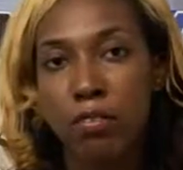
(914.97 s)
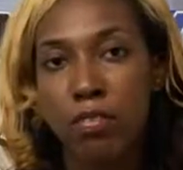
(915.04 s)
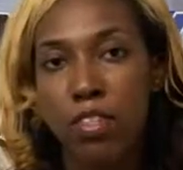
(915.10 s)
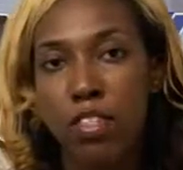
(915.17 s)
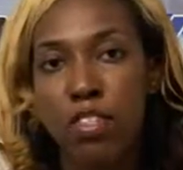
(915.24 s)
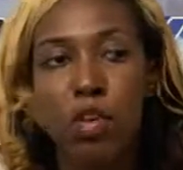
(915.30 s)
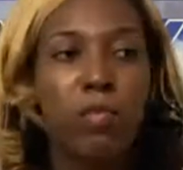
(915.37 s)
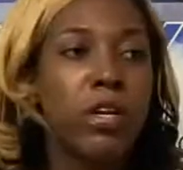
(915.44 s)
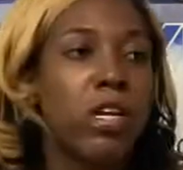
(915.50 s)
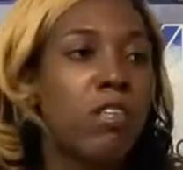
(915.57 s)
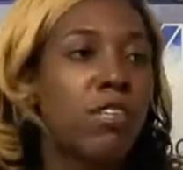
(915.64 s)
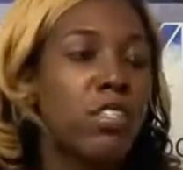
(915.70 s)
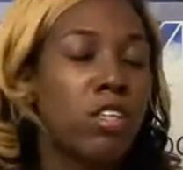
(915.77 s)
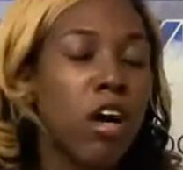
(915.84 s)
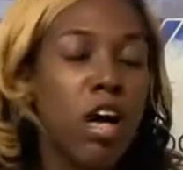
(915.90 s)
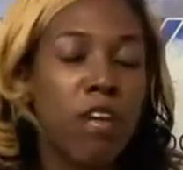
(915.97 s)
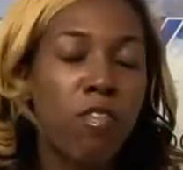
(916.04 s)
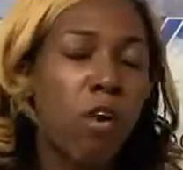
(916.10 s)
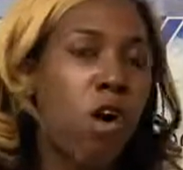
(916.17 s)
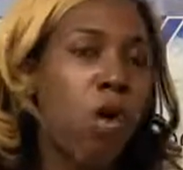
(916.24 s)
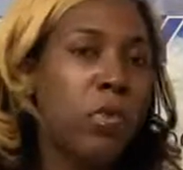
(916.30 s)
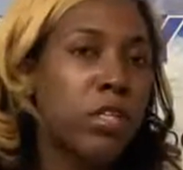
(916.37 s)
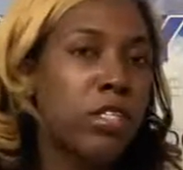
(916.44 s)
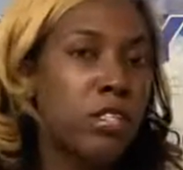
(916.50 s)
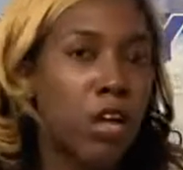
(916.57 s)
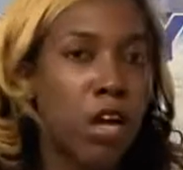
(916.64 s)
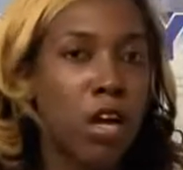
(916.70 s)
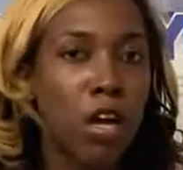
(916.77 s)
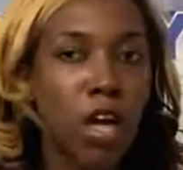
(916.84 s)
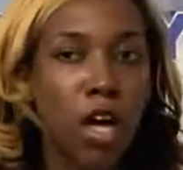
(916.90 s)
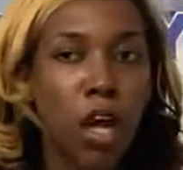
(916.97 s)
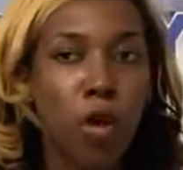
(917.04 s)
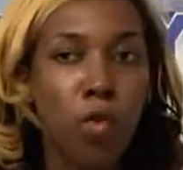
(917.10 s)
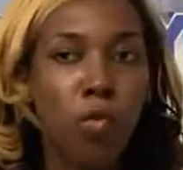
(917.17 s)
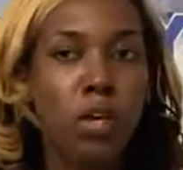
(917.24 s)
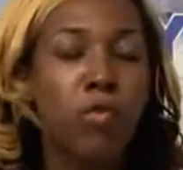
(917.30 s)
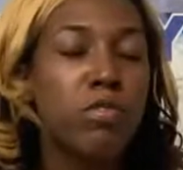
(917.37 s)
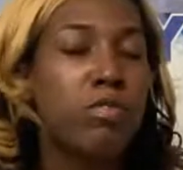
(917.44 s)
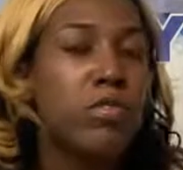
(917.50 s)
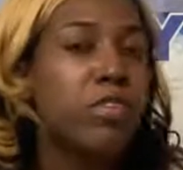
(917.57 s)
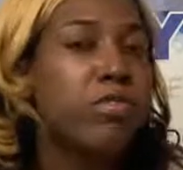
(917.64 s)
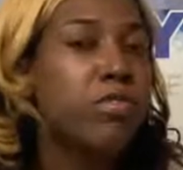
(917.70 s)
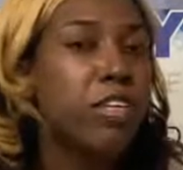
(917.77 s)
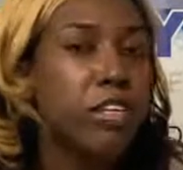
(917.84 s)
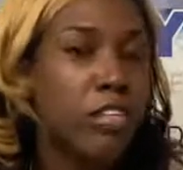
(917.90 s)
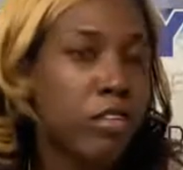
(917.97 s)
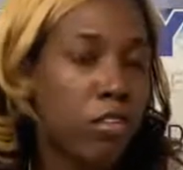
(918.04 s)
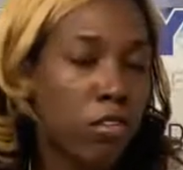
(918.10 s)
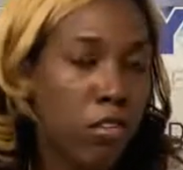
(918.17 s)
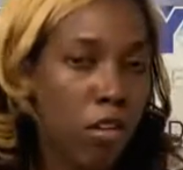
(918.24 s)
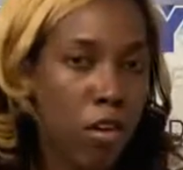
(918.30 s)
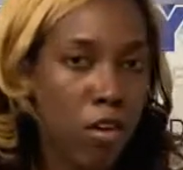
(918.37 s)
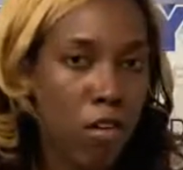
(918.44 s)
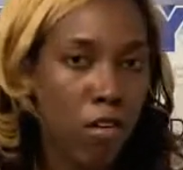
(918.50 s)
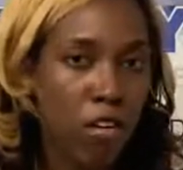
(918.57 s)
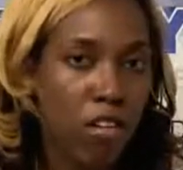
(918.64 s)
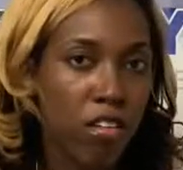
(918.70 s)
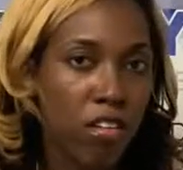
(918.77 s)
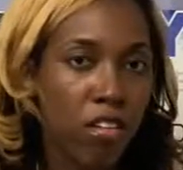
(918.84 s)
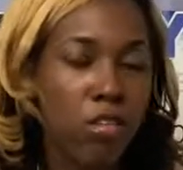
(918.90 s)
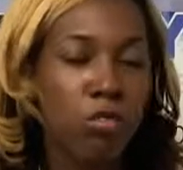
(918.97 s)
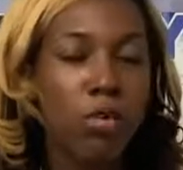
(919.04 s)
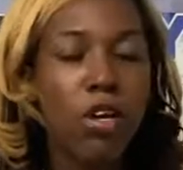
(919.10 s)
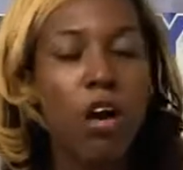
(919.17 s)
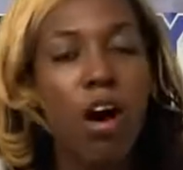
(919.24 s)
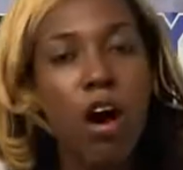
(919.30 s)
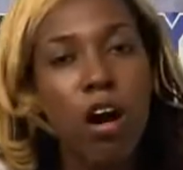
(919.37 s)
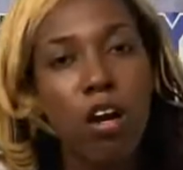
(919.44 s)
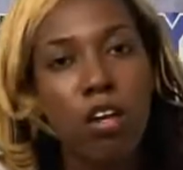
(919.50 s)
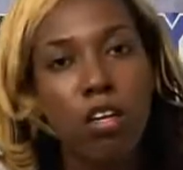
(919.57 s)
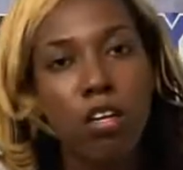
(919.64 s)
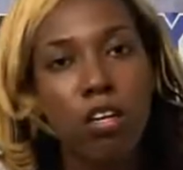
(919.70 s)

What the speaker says: So many of us have always thought we would be further along than we are.